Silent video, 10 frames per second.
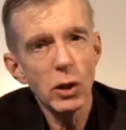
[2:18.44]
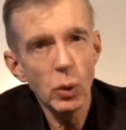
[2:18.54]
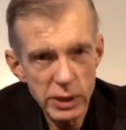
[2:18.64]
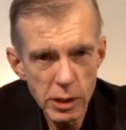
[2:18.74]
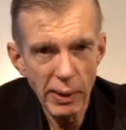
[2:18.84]

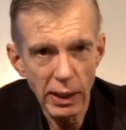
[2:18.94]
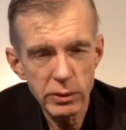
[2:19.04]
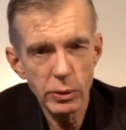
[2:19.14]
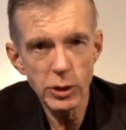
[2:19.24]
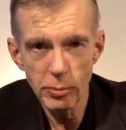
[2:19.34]
who it's about,
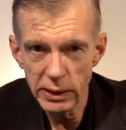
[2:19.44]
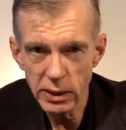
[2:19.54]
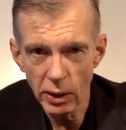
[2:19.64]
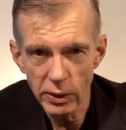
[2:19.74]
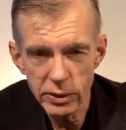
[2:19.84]
who's your main
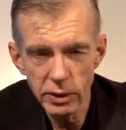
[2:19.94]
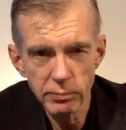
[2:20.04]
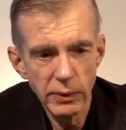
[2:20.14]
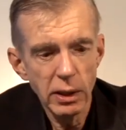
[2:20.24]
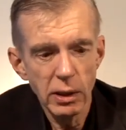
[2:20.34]
character,
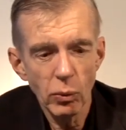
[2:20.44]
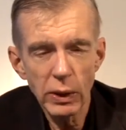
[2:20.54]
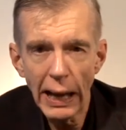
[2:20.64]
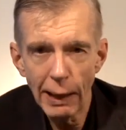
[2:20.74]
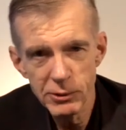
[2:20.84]
what
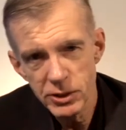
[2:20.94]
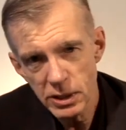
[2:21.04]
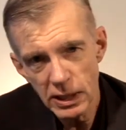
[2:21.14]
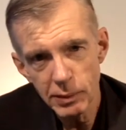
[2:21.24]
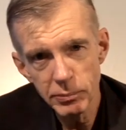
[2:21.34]
happens
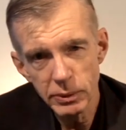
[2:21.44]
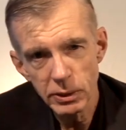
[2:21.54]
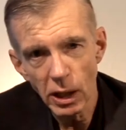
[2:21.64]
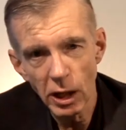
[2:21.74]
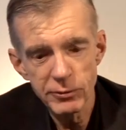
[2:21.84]
to them,
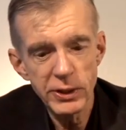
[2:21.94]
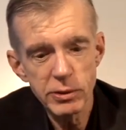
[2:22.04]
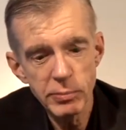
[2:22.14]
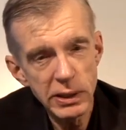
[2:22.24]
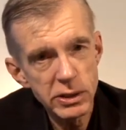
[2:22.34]
often this
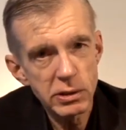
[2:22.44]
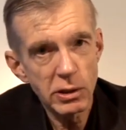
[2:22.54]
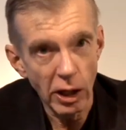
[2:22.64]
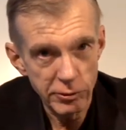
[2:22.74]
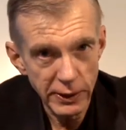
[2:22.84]
means
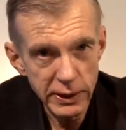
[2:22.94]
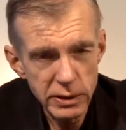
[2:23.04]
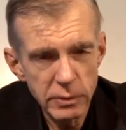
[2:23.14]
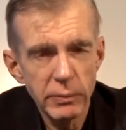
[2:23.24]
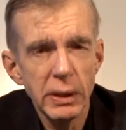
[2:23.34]

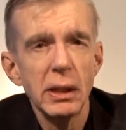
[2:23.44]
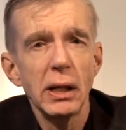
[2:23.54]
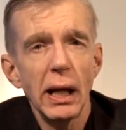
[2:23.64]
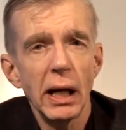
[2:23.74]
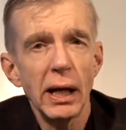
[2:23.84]
conflict,
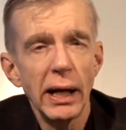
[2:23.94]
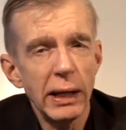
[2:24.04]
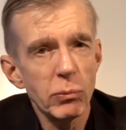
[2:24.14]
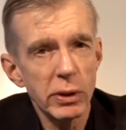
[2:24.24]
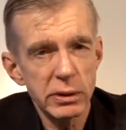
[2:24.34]
uh,
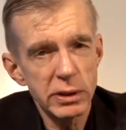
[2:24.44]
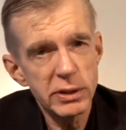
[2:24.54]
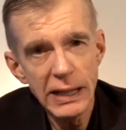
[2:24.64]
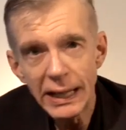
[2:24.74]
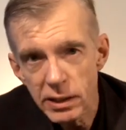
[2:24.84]
and what is
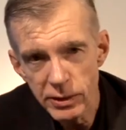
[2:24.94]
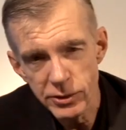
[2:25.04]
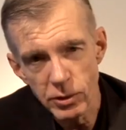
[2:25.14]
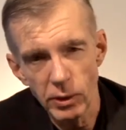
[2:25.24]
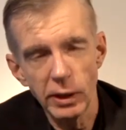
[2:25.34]
the end of the
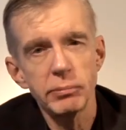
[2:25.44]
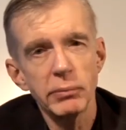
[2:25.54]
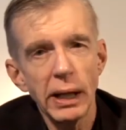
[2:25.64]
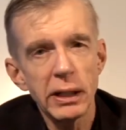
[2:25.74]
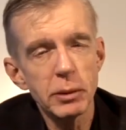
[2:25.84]
story.
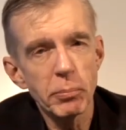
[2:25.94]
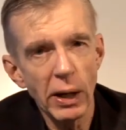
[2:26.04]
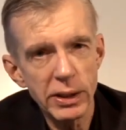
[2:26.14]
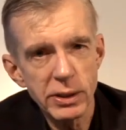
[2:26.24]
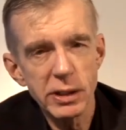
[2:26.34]
And in the
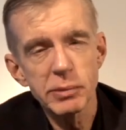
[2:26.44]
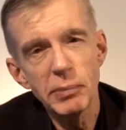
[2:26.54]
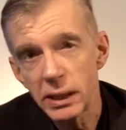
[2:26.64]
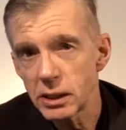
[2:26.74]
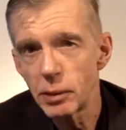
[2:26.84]
process,
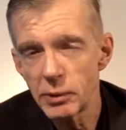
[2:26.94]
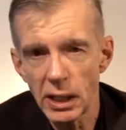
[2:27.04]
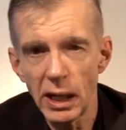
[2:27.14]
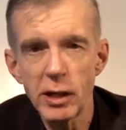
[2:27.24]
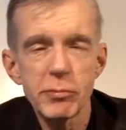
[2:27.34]
make it come
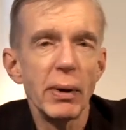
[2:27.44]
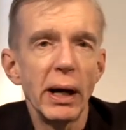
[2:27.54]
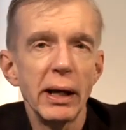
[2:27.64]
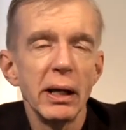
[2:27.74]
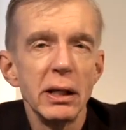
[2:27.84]
alive
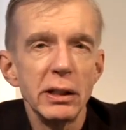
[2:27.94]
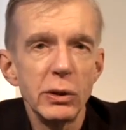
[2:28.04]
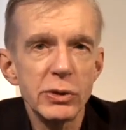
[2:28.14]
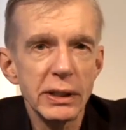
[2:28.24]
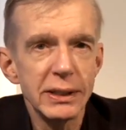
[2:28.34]
by
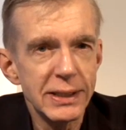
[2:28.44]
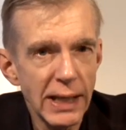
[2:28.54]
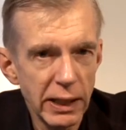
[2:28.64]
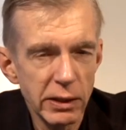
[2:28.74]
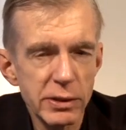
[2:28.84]
using
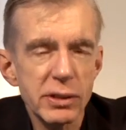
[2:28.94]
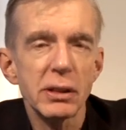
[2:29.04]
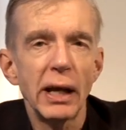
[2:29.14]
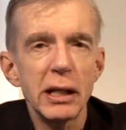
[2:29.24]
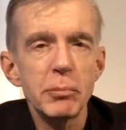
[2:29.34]
details
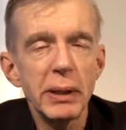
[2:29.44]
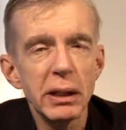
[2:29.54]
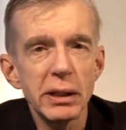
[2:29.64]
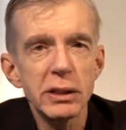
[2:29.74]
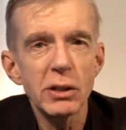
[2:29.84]
and
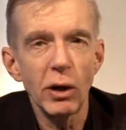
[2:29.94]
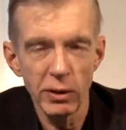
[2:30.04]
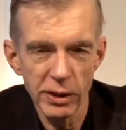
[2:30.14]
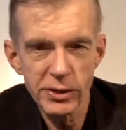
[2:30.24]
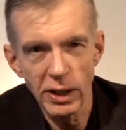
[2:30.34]
appealing to
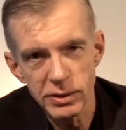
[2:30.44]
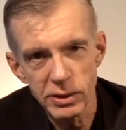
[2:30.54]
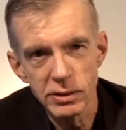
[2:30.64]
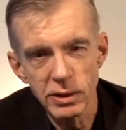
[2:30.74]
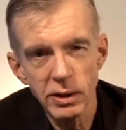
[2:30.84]
all the
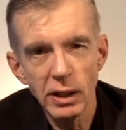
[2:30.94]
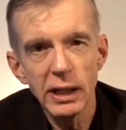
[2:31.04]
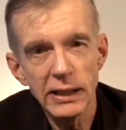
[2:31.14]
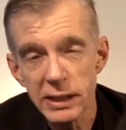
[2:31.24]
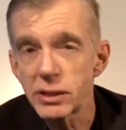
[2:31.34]
senses.
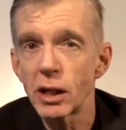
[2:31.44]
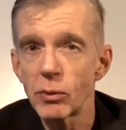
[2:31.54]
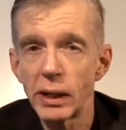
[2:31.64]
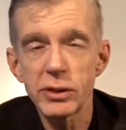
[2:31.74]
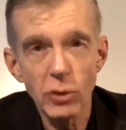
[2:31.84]
And that's how to
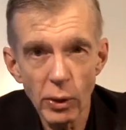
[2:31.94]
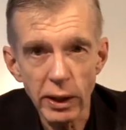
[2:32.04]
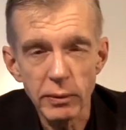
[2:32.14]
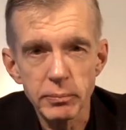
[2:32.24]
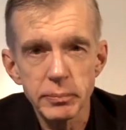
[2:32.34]
write a story.